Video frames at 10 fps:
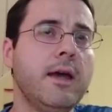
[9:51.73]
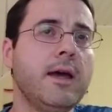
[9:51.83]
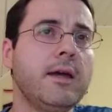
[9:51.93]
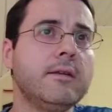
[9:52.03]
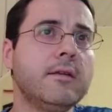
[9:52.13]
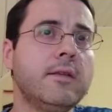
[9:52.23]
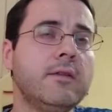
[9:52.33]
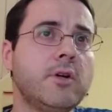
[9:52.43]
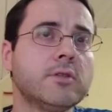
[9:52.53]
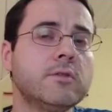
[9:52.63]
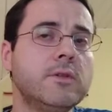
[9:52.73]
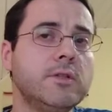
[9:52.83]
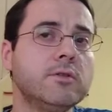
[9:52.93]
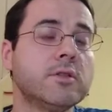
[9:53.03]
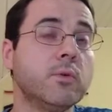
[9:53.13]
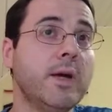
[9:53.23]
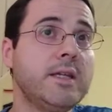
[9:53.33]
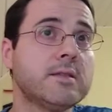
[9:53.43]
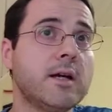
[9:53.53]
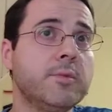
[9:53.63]
And they've also reduced the
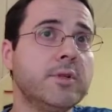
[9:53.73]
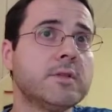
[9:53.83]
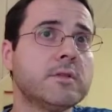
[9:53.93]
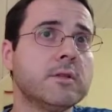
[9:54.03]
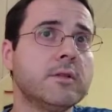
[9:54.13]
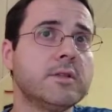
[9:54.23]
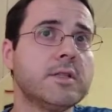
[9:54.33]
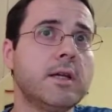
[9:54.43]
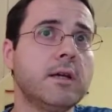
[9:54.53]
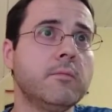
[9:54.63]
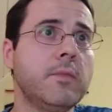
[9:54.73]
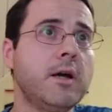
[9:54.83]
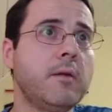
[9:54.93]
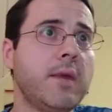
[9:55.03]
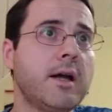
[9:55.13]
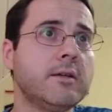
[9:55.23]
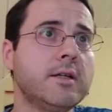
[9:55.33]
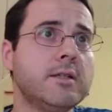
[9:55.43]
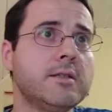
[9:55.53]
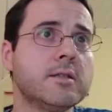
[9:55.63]
waste outputs. So they're saying modern
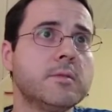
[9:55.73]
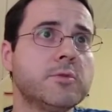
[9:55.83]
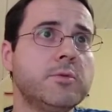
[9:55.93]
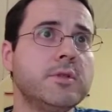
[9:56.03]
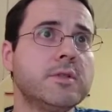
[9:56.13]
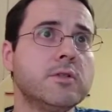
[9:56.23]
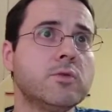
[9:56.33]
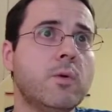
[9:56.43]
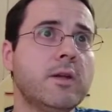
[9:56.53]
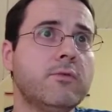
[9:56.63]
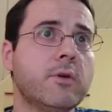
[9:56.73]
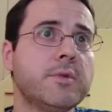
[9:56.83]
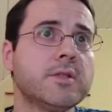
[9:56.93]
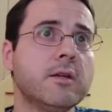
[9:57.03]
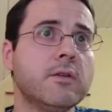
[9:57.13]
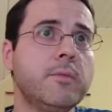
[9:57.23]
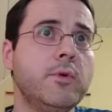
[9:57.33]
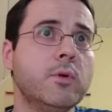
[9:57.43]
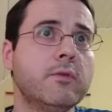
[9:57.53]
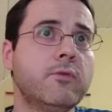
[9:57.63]
dairy systems producing 24% of the
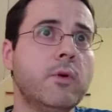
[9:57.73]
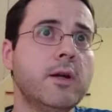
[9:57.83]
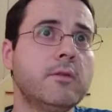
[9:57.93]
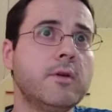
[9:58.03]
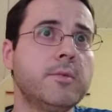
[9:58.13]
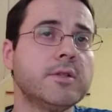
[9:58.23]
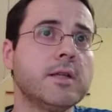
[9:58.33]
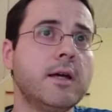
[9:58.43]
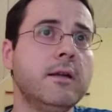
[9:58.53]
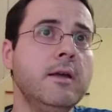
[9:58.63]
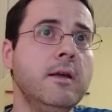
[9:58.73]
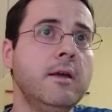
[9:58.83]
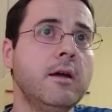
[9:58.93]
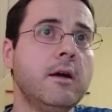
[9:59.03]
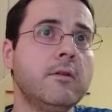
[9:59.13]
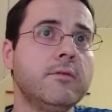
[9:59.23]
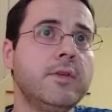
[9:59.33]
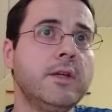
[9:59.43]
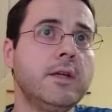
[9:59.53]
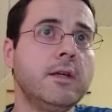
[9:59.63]
manure, 43% of
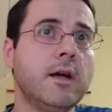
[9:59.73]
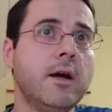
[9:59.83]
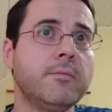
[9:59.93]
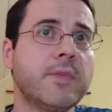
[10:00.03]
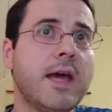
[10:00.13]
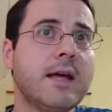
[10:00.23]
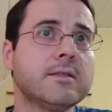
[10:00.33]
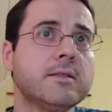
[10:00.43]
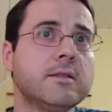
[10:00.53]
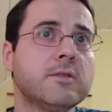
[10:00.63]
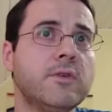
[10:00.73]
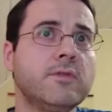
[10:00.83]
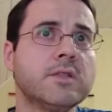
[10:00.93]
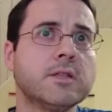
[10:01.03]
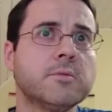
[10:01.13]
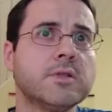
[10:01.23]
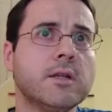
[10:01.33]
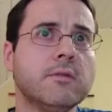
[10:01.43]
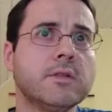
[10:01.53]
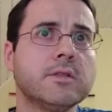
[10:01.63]
the gases,
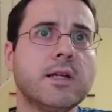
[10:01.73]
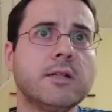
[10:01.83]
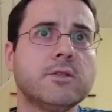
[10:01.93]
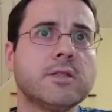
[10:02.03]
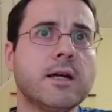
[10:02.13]
56% of this nitrous